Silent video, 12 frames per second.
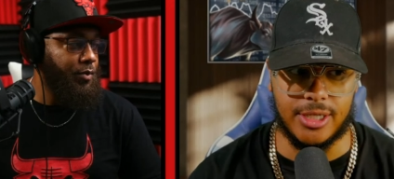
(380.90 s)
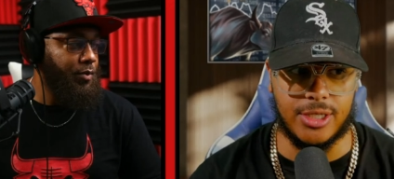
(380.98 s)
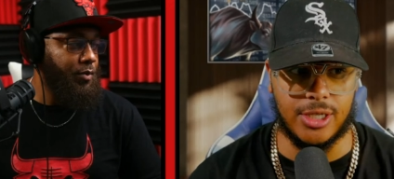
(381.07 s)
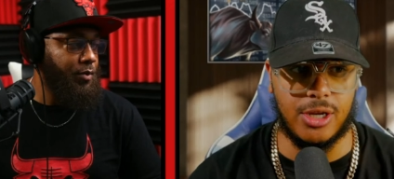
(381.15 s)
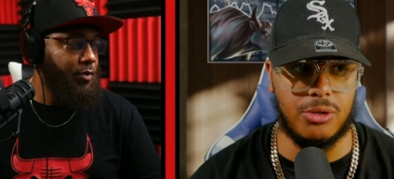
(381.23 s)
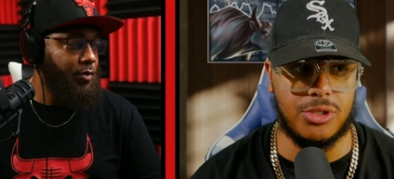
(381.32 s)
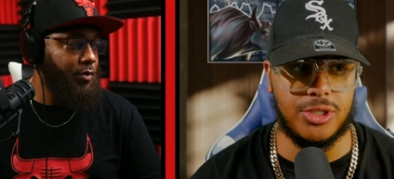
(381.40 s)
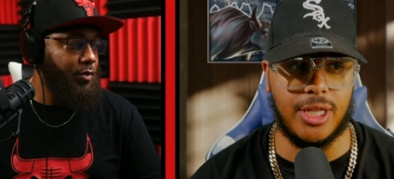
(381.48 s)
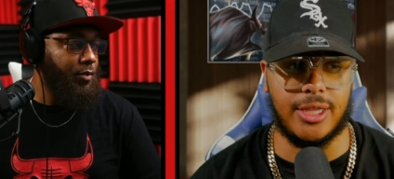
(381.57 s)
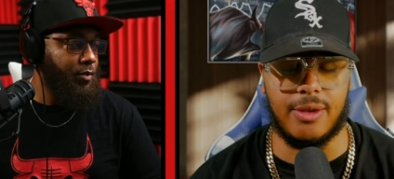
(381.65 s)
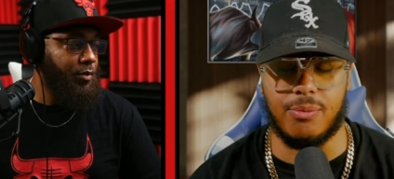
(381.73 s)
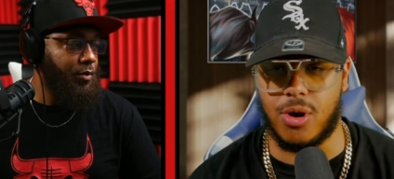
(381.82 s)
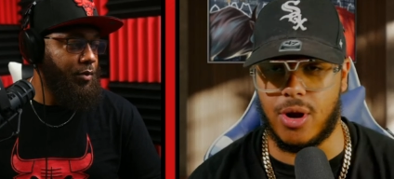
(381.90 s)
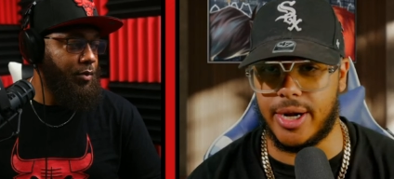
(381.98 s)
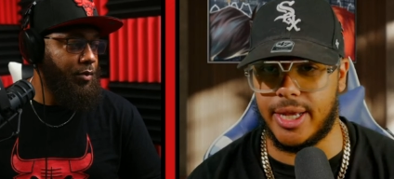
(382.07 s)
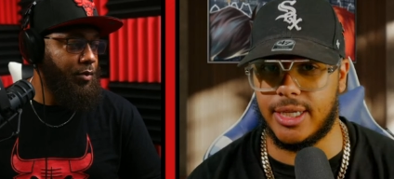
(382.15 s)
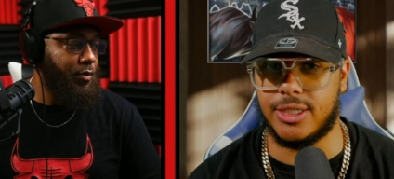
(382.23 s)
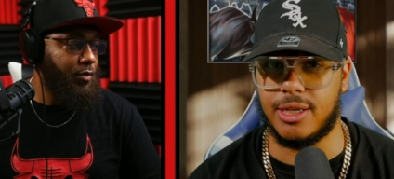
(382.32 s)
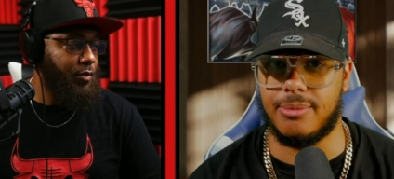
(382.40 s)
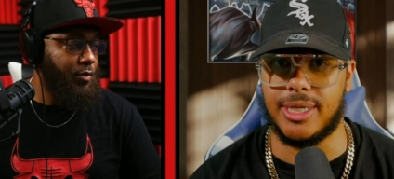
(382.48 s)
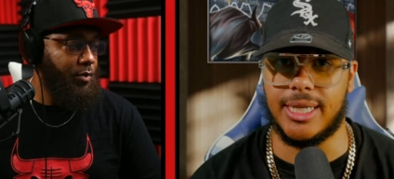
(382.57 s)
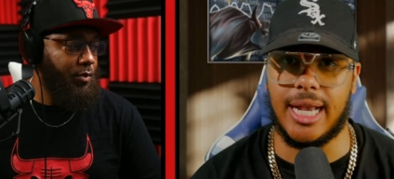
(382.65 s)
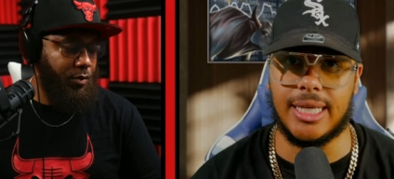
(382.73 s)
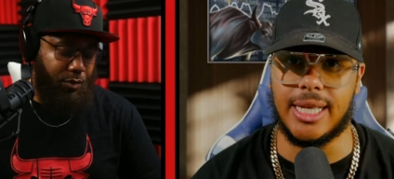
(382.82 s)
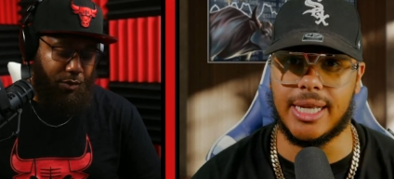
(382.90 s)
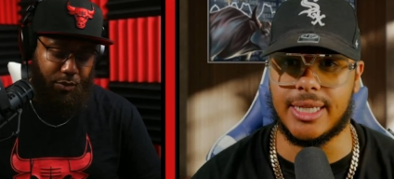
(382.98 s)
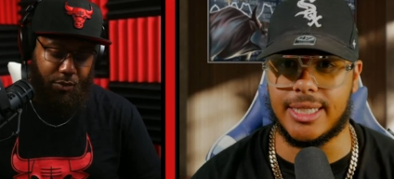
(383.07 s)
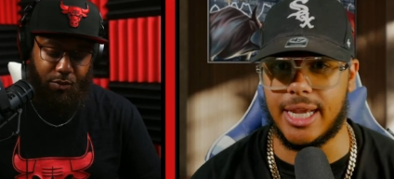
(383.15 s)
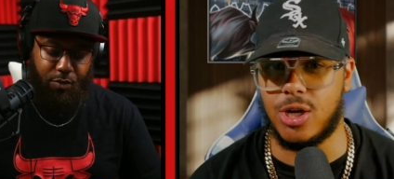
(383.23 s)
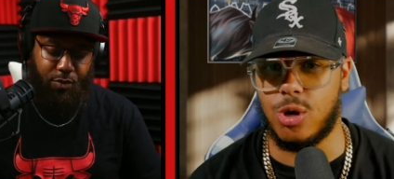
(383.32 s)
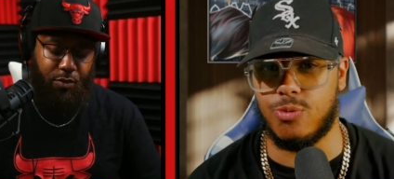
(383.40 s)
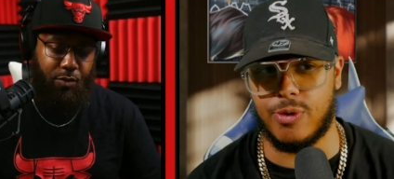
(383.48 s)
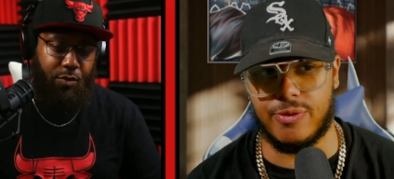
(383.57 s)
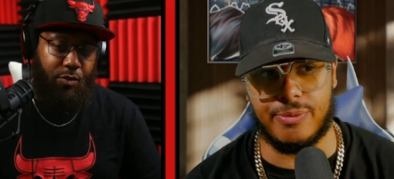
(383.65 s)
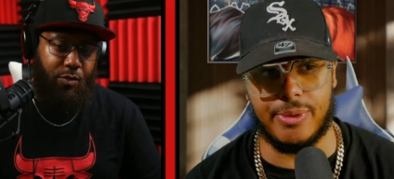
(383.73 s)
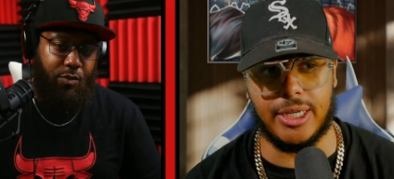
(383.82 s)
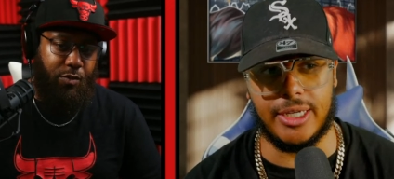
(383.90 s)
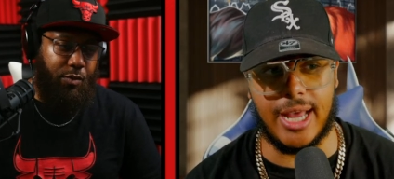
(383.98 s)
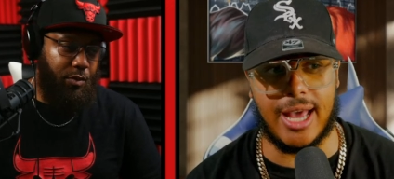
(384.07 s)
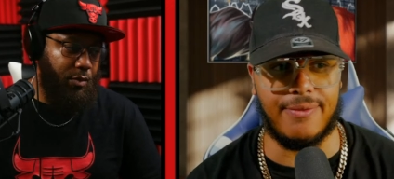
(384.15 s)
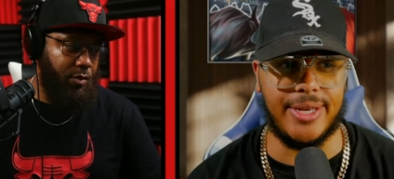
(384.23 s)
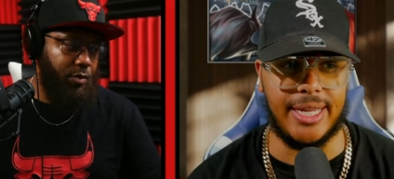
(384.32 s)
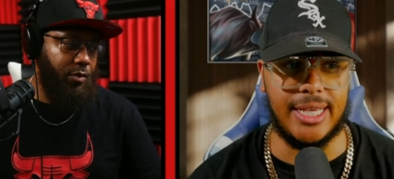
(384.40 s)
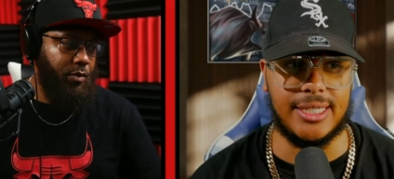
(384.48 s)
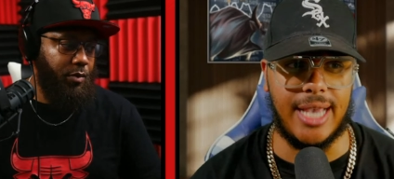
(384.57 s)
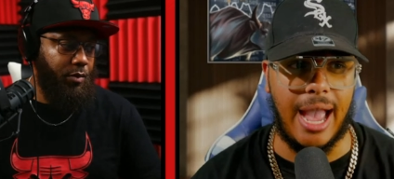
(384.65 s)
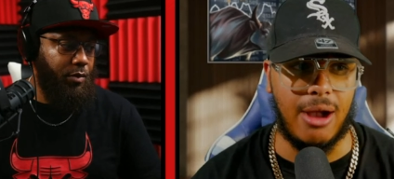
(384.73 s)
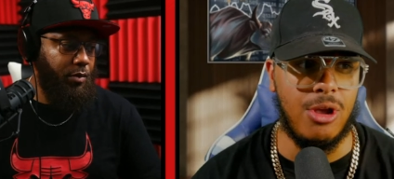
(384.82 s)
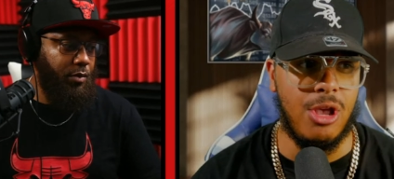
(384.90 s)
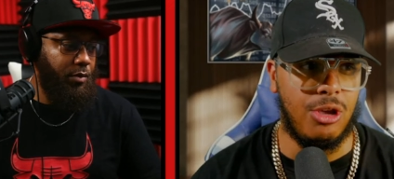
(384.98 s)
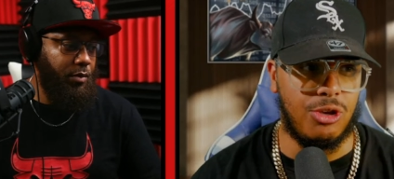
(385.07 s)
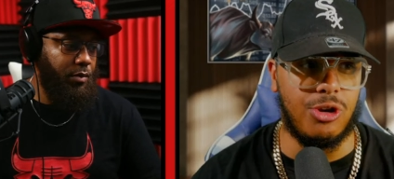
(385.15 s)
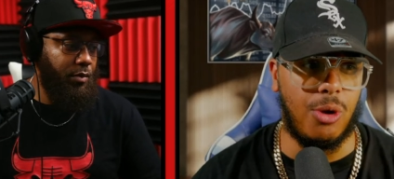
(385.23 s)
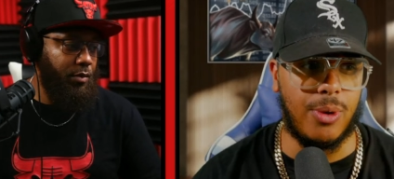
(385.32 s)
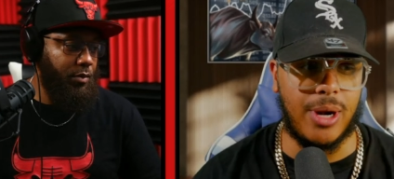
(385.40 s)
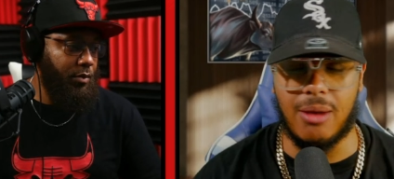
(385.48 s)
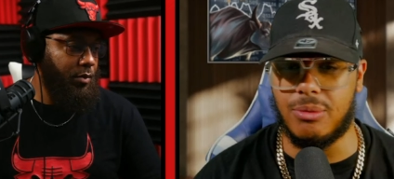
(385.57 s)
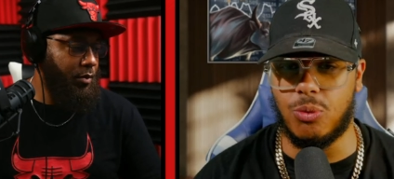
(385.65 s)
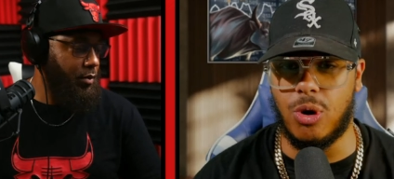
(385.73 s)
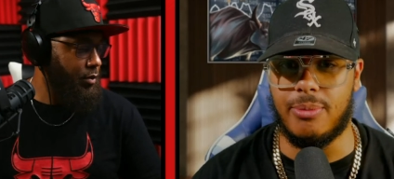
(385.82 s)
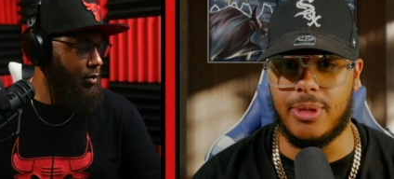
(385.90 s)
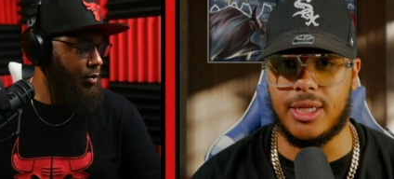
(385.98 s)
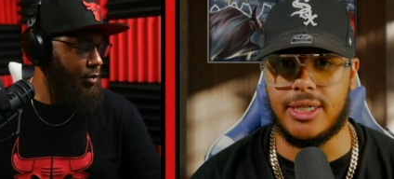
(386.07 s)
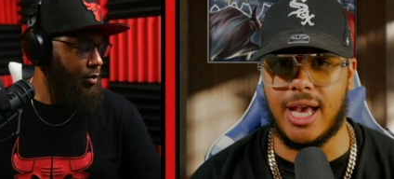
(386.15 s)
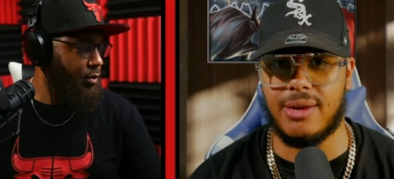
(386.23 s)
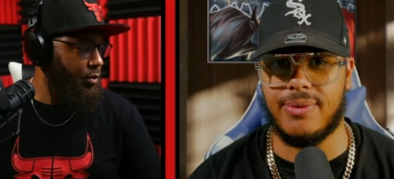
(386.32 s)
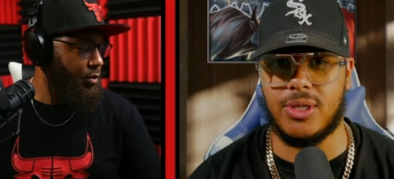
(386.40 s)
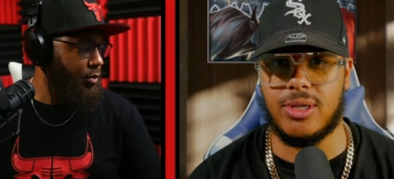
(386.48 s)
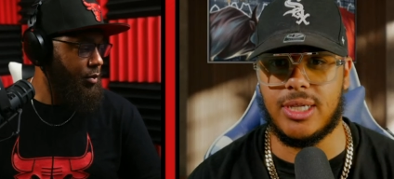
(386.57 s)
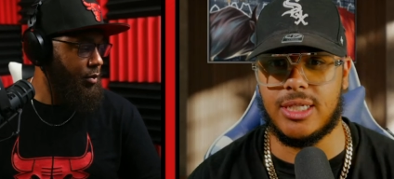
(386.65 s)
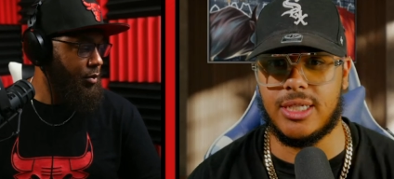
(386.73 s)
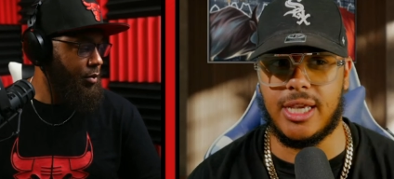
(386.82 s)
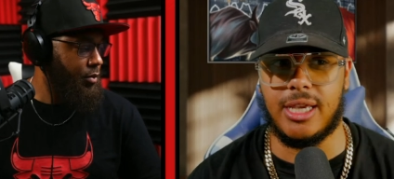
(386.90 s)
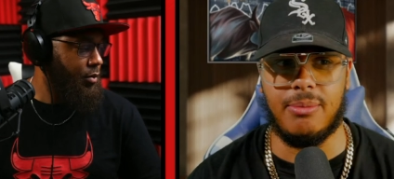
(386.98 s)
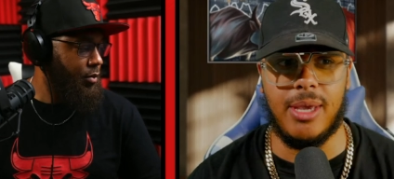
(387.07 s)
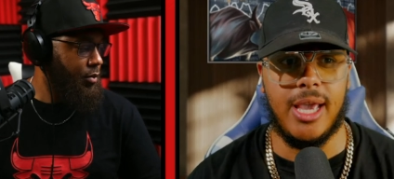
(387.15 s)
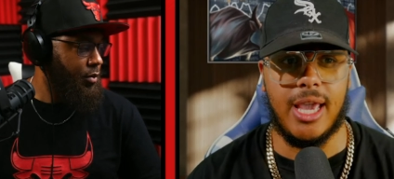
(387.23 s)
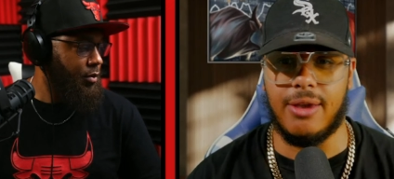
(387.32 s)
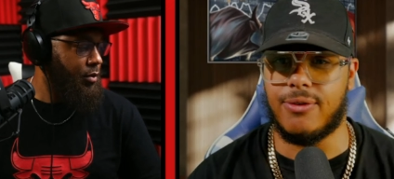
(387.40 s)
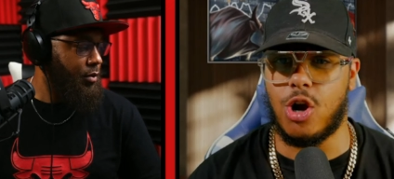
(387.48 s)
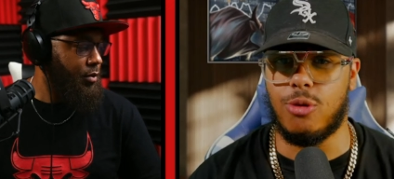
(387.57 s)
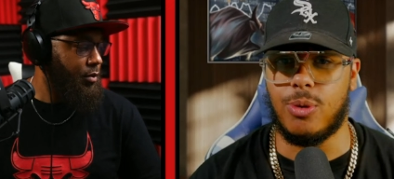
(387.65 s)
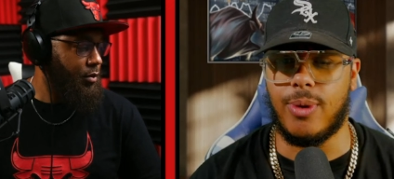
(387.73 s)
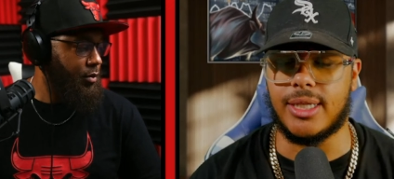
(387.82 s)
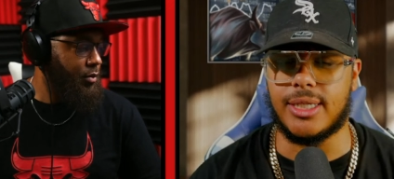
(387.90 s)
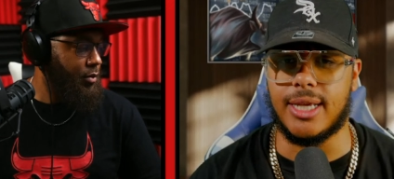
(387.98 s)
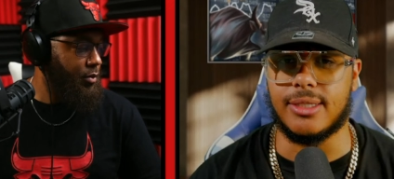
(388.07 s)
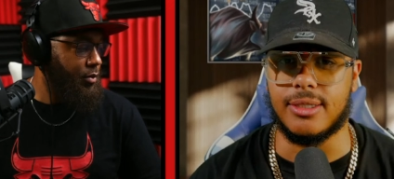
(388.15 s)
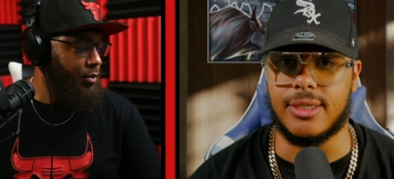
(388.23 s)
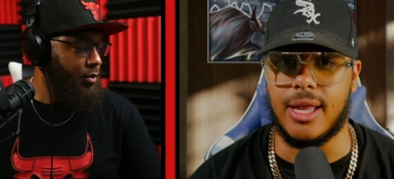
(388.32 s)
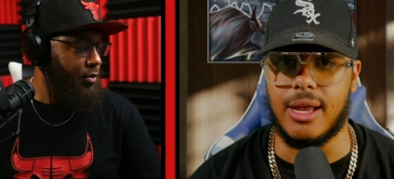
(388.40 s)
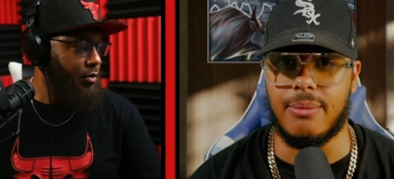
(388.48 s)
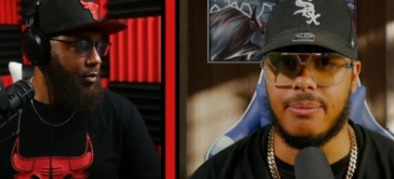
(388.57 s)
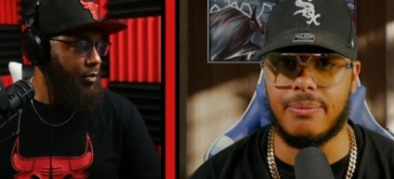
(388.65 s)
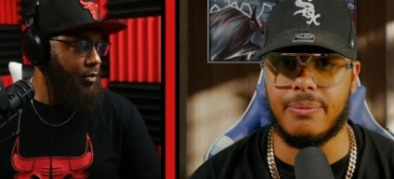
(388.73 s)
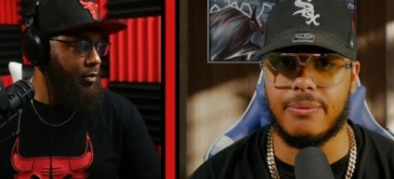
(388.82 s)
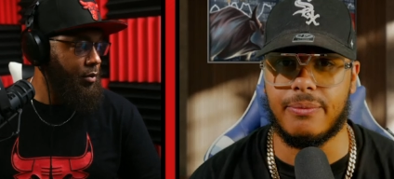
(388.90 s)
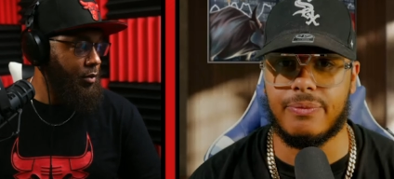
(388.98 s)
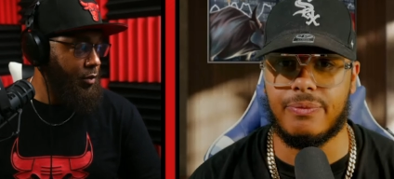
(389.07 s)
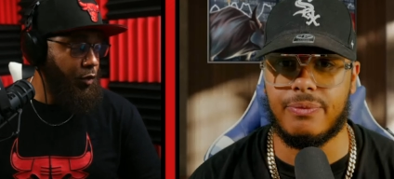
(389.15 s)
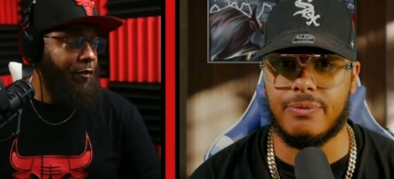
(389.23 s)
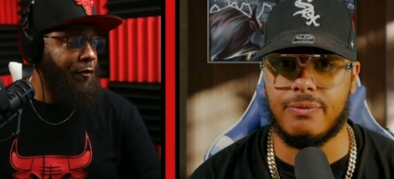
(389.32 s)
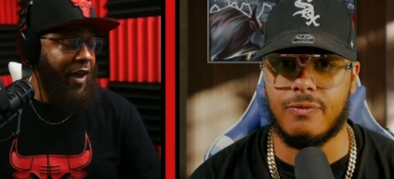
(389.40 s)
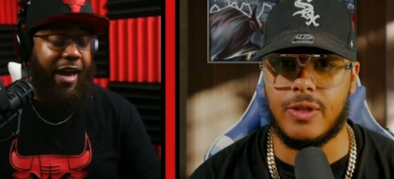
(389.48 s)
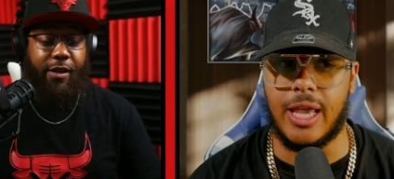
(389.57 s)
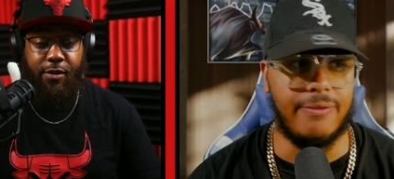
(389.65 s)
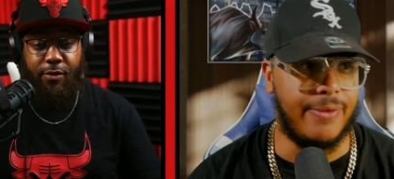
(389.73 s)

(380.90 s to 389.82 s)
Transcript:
Speaker 1: coaches that they brought in and some of the guys that could take over if Billy Donovan is out. You know when I would want Billy Donovan on this team if Coby White takes a step. If, if